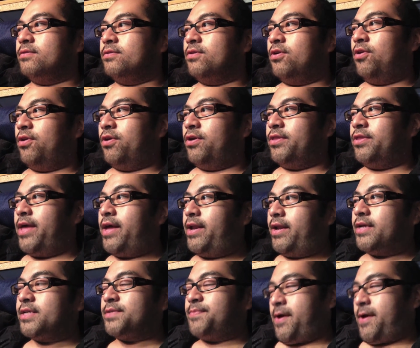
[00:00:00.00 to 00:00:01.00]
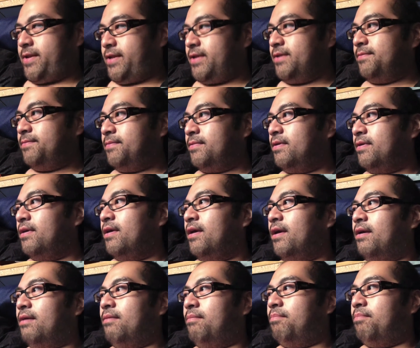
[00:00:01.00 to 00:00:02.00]
earlier than expected,
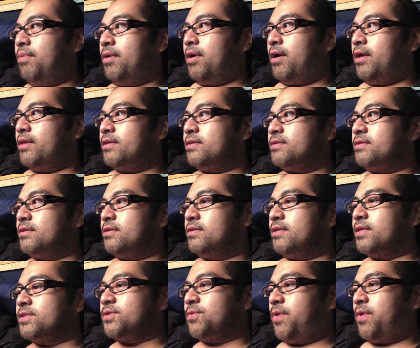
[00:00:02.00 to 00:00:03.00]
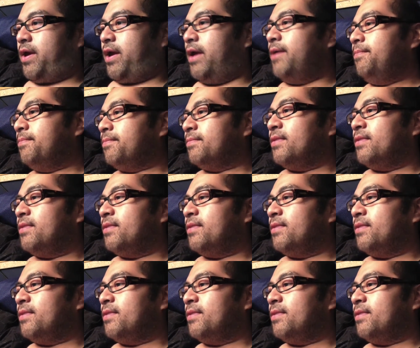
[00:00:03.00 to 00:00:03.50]
but that's okay.